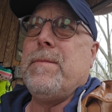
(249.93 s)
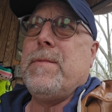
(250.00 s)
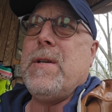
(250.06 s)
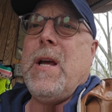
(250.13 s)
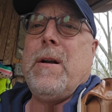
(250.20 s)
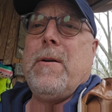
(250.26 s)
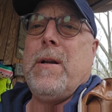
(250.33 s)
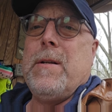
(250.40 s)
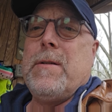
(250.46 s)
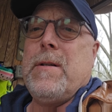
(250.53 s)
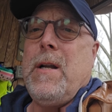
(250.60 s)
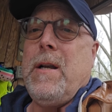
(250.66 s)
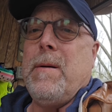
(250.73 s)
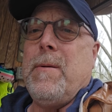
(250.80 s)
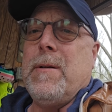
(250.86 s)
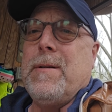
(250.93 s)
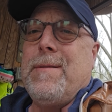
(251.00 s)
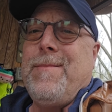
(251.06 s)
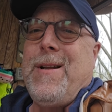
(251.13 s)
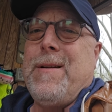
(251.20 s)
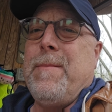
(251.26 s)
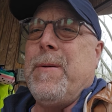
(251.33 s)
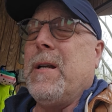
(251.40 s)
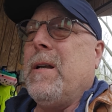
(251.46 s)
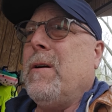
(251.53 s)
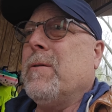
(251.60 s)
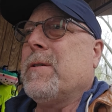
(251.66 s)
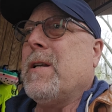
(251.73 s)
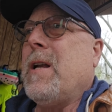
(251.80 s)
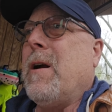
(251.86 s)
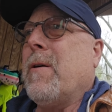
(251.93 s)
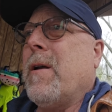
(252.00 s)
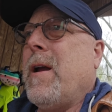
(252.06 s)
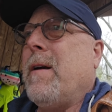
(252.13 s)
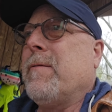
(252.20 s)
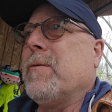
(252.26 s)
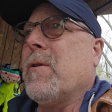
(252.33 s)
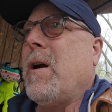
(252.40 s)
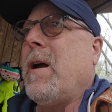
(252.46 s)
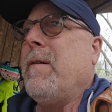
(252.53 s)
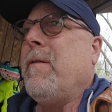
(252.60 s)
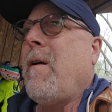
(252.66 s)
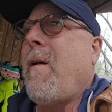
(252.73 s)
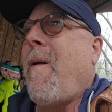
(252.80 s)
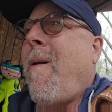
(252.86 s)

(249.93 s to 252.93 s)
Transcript: Saturday and Sunday, but it's not that big a deal. It's an hour and a half drive.